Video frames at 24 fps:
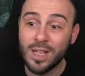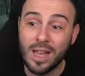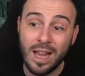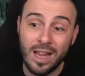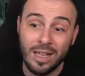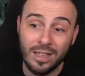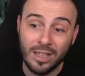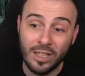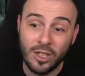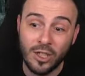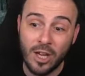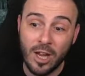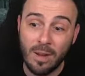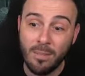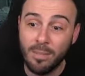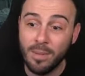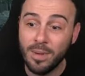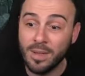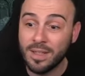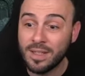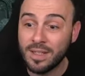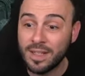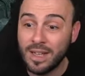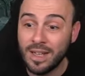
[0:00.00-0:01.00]
and the
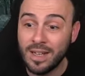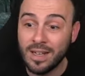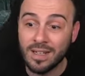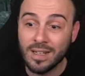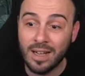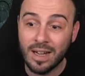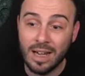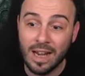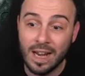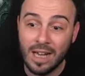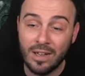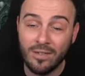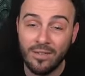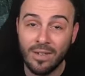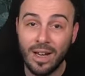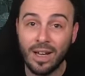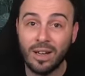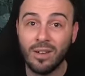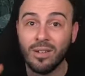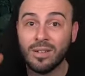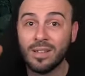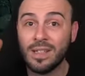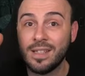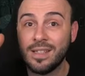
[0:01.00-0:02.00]
champion skills are kind of like
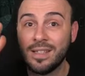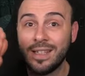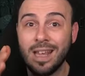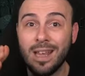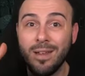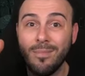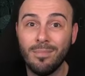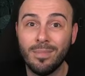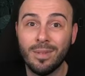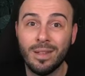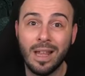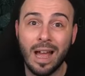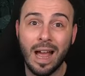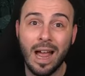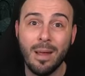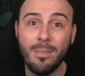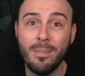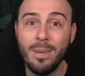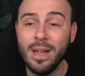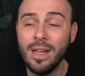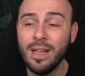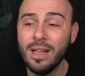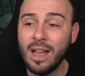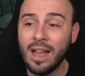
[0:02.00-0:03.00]
on the same
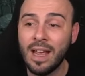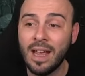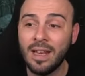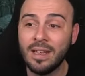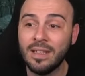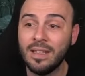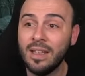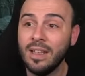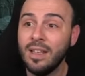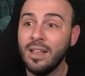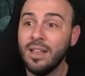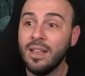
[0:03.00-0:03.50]
timing and